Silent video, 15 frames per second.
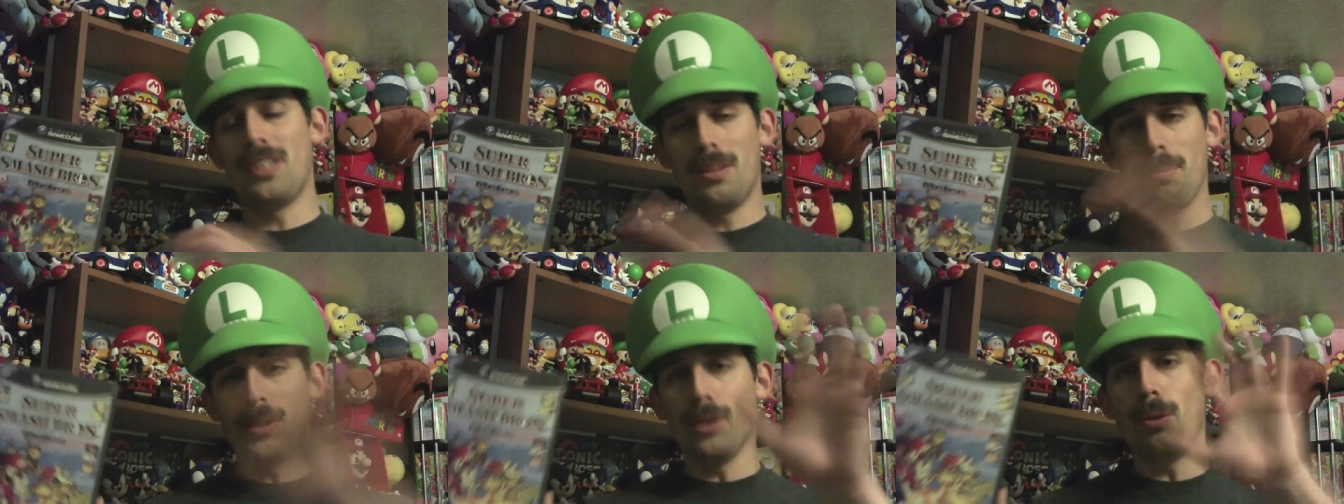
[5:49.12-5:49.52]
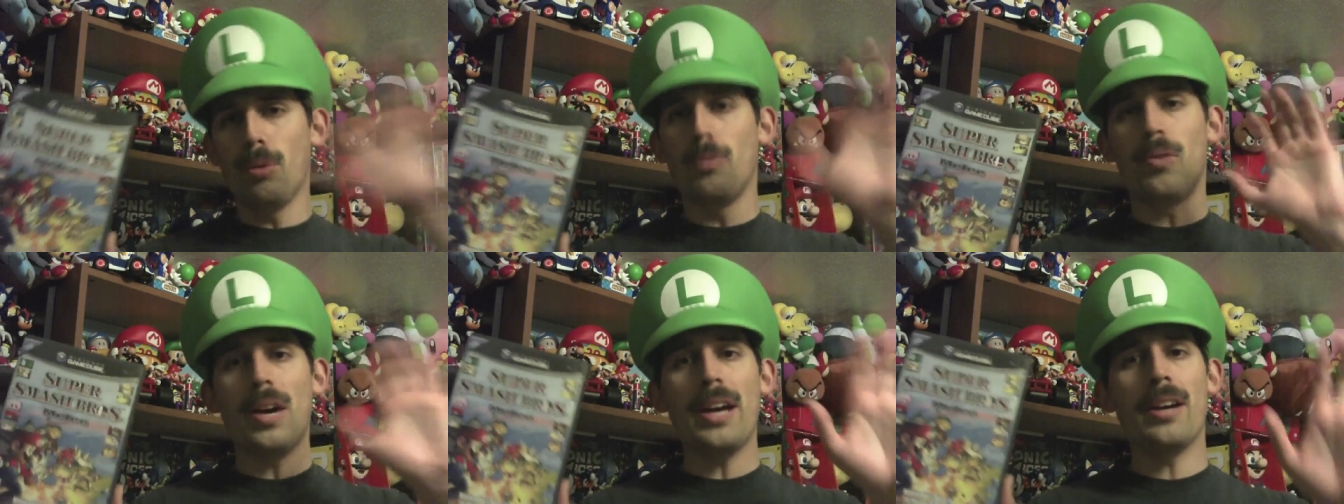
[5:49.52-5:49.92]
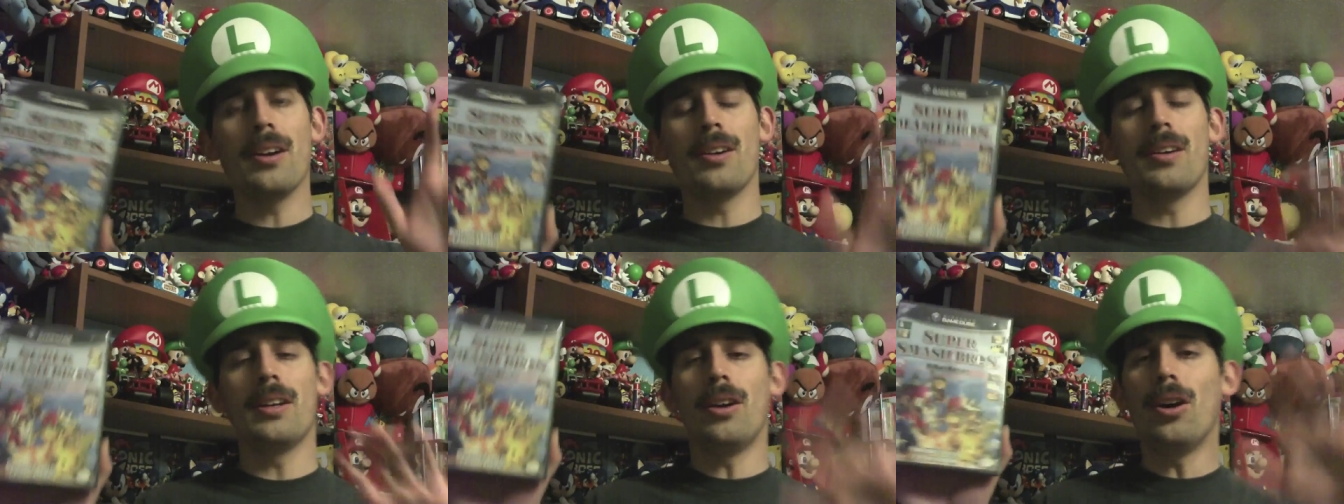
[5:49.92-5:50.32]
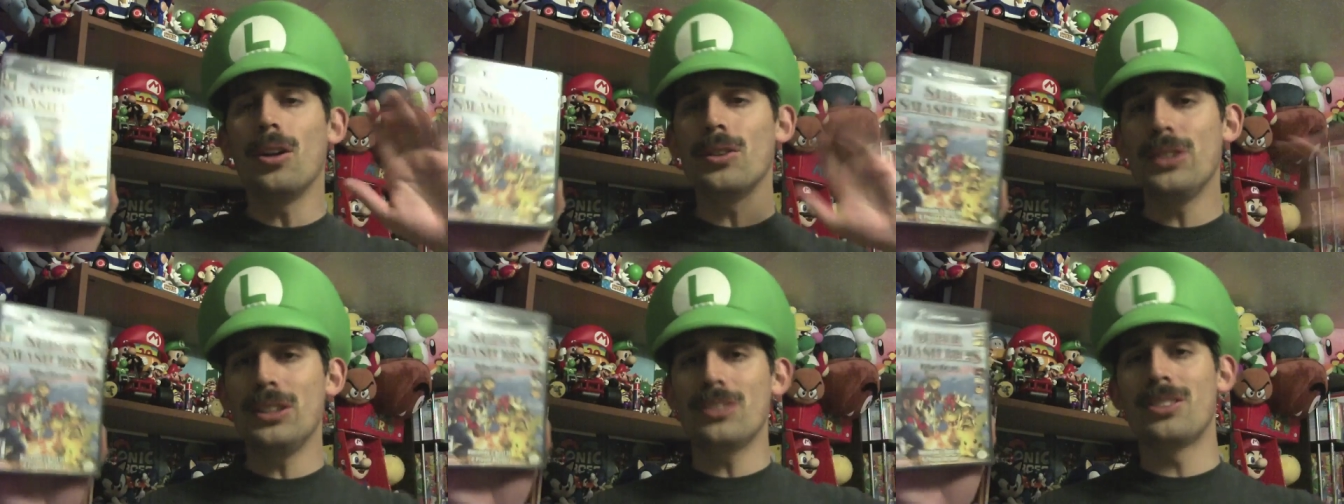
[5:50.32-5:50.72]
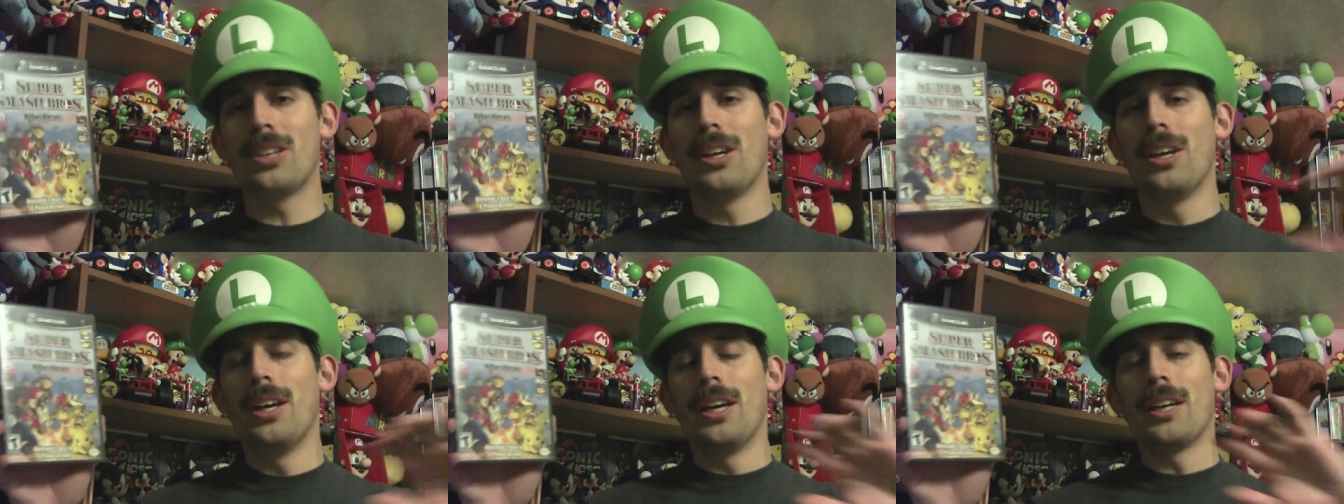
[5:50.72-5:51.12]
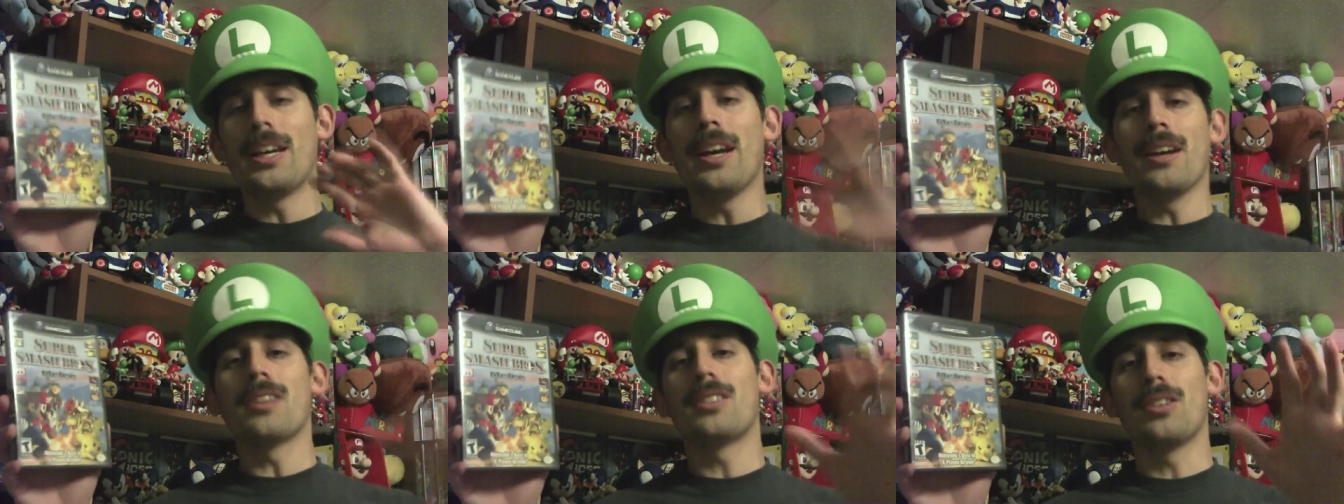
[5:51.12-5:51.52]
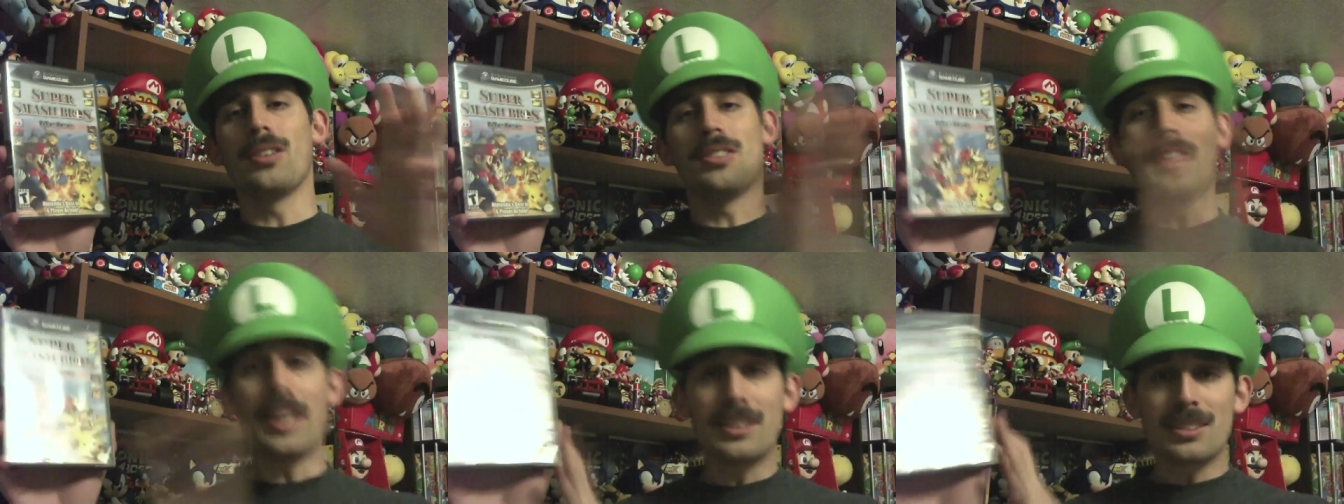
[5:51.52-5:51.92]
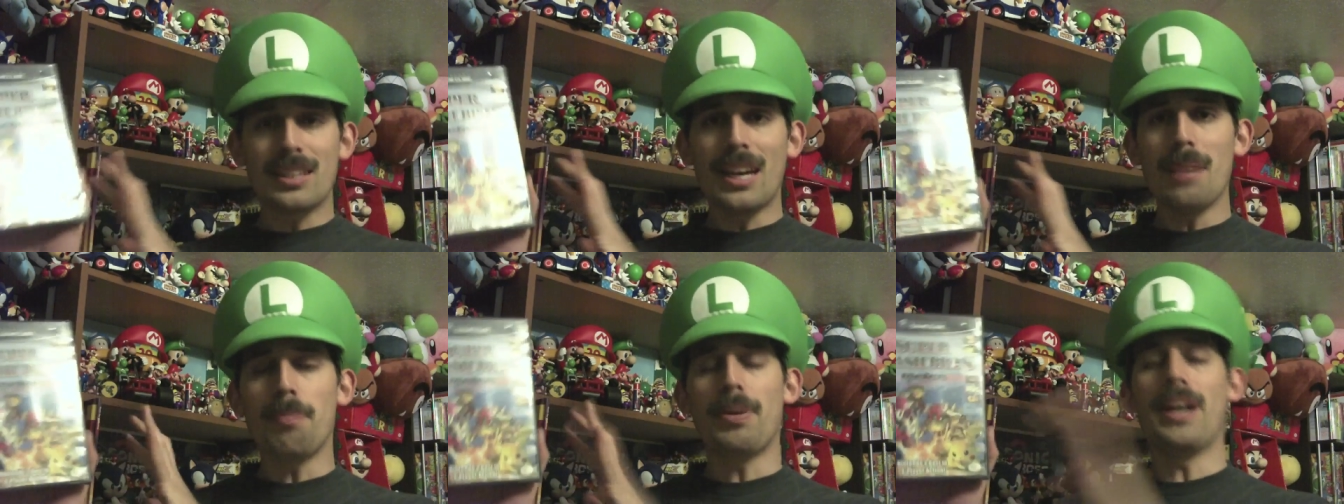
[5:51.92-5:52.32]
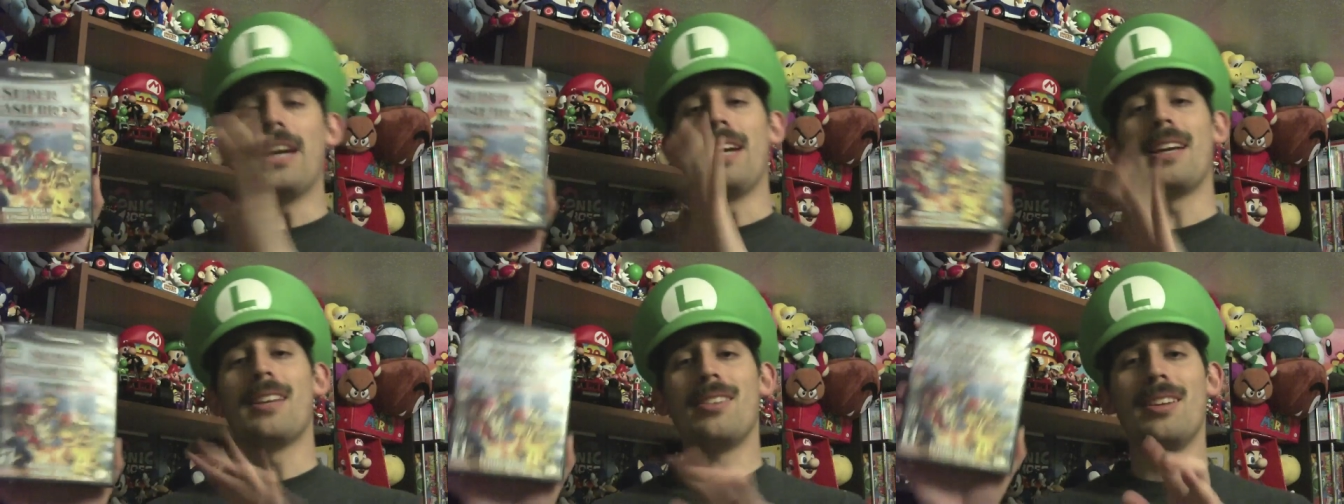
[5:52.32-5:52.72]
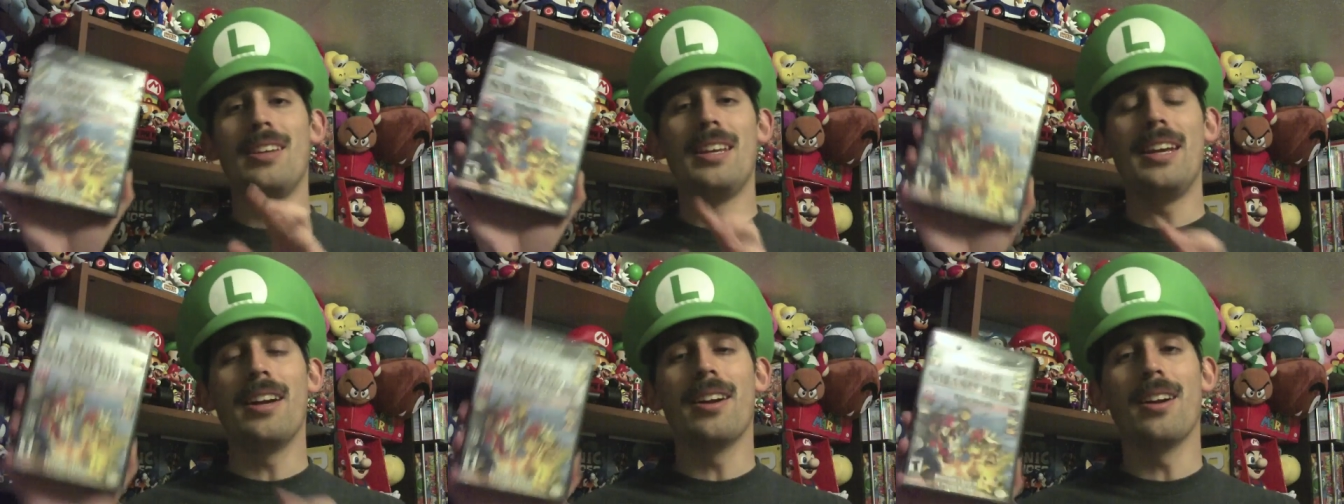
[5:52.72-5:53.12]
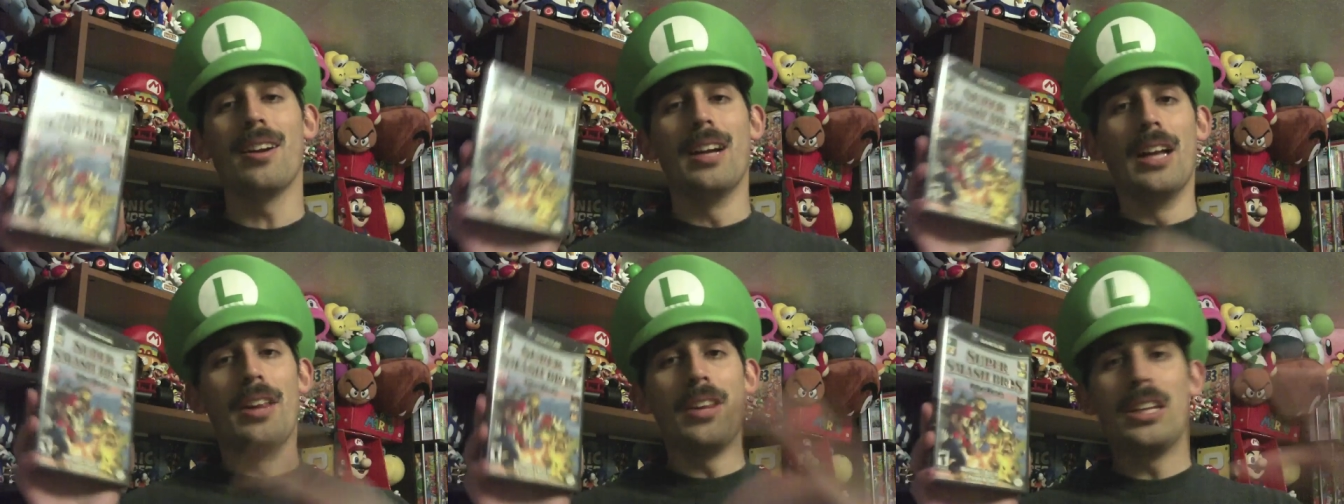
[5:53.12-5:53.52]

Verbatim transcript: and the balloon fighter, and all these characters. Excite Bike is in here.